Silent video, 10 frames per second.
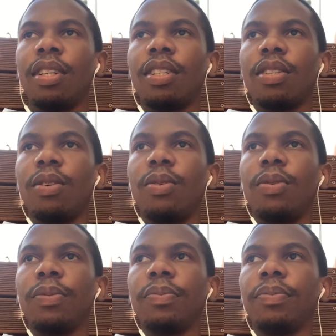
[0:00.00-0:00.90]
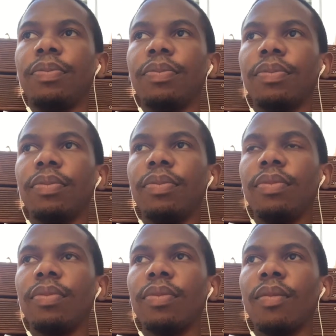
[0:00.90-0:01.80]
So
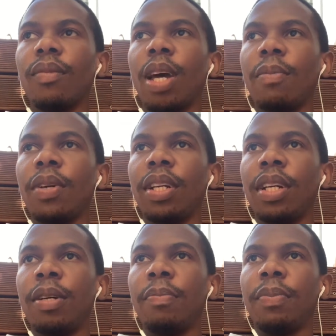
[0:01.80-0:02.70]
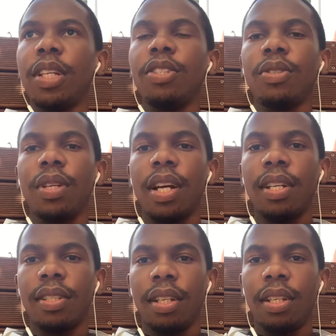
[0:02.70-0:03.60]
I'm gonna update you
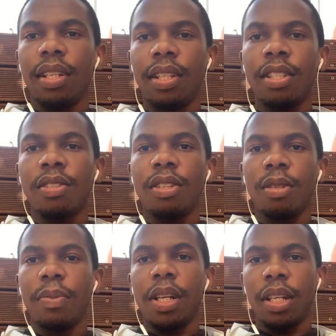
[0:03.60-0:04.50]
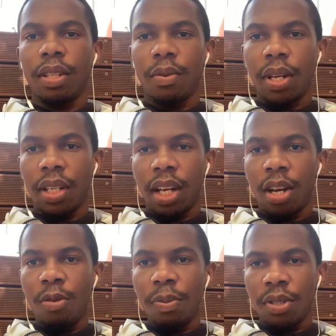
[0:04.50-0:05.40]
guys later. This is gonna be like quite, I
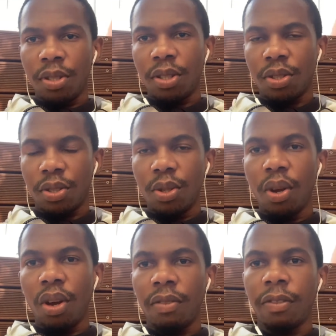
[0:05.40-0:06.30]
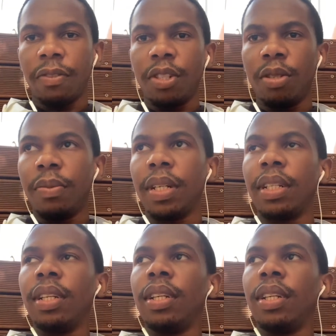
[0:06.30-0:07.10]
hope it's not too long of a video, but